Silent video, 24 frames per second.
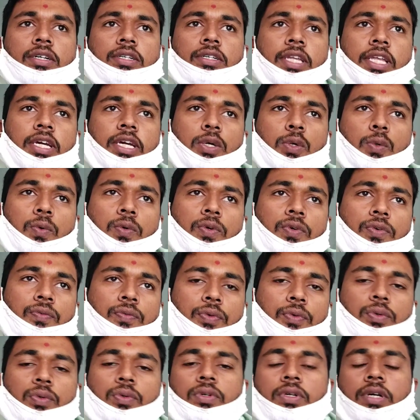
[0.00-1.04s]
take
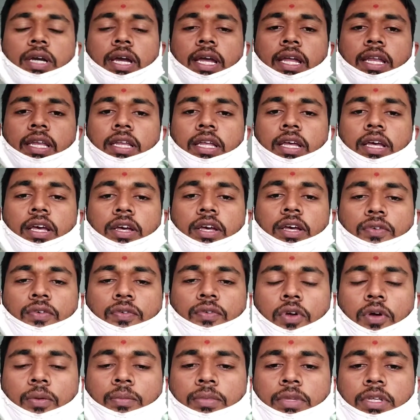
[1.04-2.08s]
overview, and
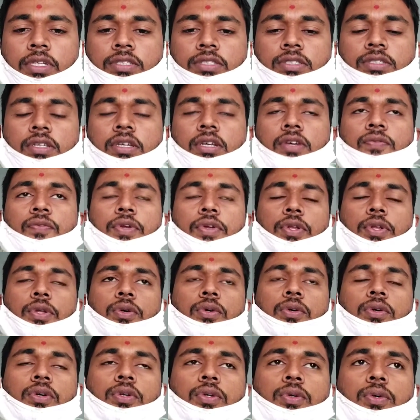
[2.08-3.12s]
from this
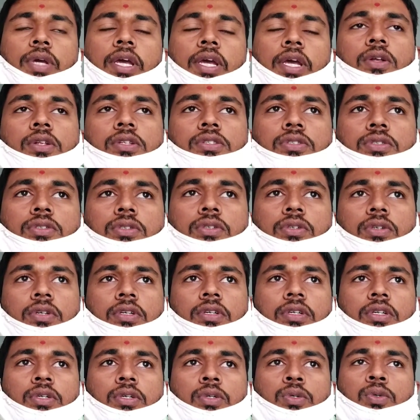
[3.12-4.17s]
video you can also
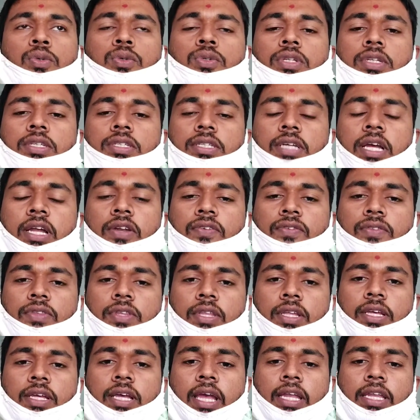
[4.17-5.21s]
do this kind of
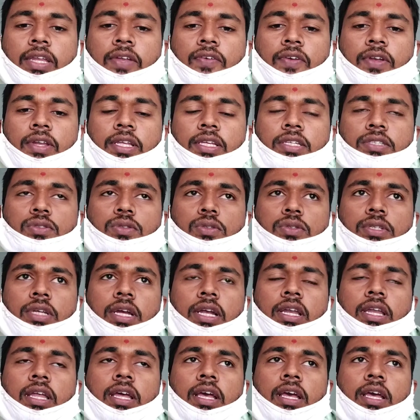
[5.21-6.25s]
thing activity so
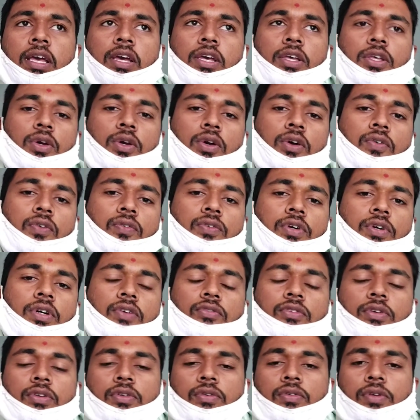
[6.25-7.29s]
that your
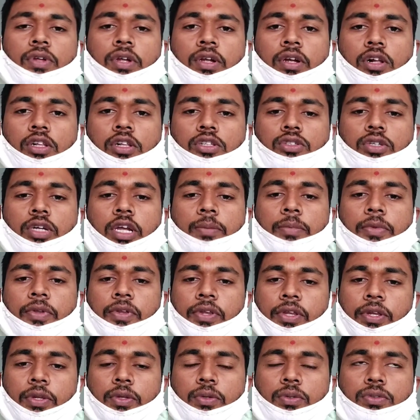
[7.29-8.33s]
work also can be
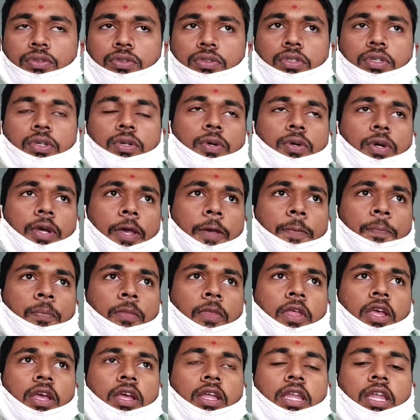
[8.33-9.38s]
reduced. Okay,
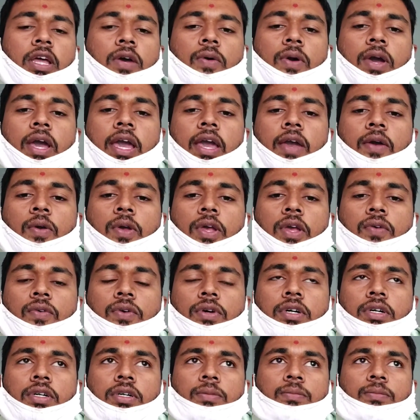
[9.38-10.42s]
now
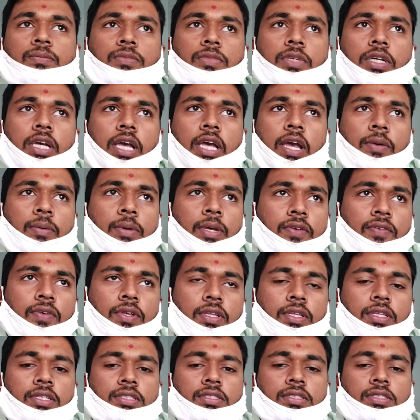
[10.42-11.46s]
I'm
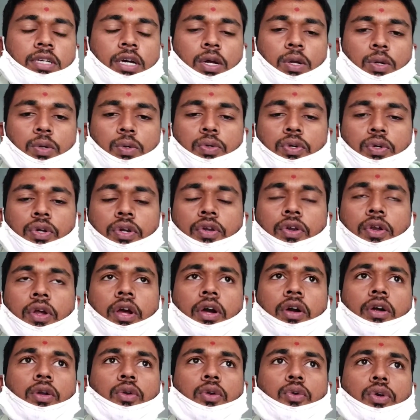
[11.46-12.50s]
giving this
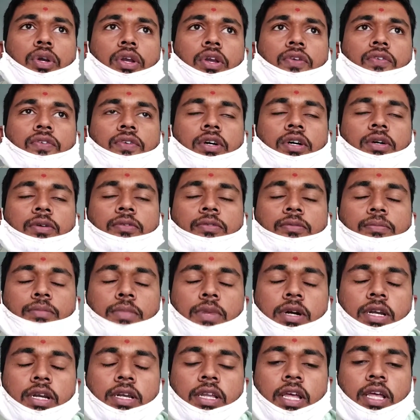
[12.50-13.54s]
conclusory
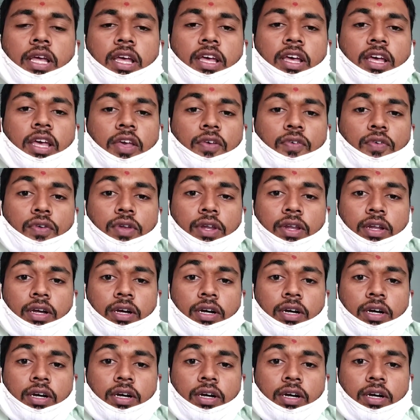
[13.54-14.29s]
work, but if you